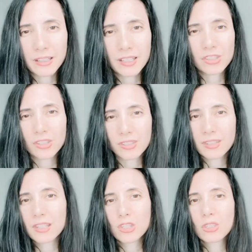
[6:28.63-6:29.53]
It's just,
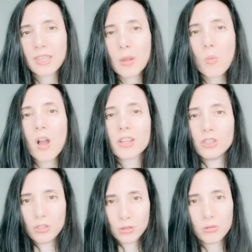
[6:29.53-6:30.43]
they
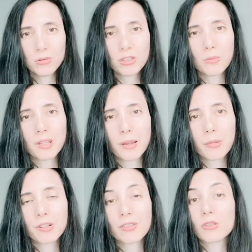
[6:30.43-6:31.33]
want you to be that
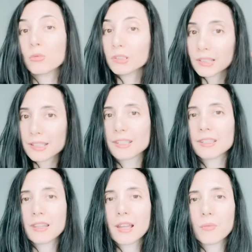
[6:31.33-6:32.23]
person who will listen
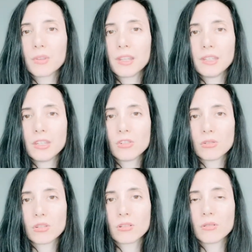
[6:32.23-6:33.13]
to them when they need you
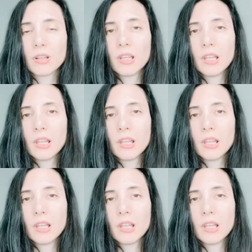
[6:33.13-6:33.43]
to,